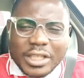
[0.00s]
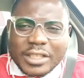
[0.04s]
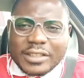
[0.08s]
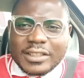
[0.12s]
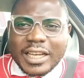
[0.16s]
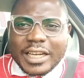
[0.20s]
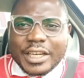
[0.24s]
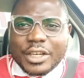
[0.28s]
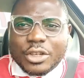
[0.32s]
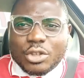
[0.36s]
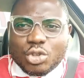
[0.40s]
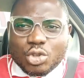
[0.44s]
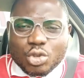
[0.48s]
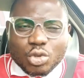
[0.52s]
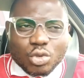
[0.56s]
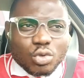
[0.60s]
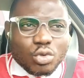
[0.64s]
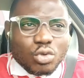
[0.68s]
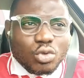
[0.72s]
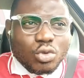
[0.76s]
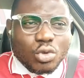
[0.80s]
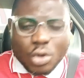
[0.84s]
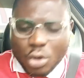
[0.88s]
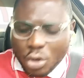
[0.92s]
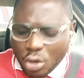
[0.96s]
These are the
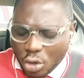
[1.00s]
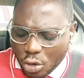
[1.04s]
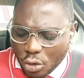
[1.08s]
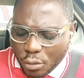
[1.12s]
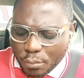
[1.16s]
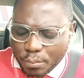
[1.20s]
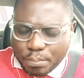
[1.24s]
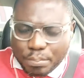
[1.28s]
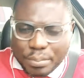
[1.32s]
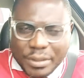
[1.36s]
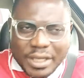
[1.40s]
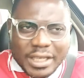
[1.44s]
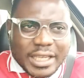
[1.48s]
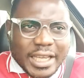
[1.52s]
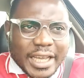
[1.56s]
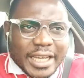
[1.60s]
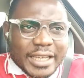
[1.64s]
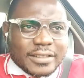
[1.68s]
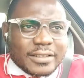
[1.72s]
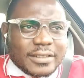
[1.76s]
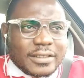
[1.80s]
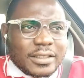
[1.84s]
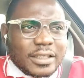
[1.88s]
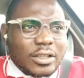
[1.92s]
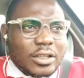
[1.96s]
two
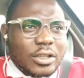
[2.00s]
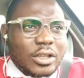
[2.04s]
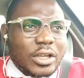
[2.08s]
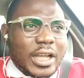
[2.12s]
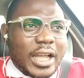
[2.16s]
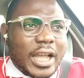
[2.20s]
biggest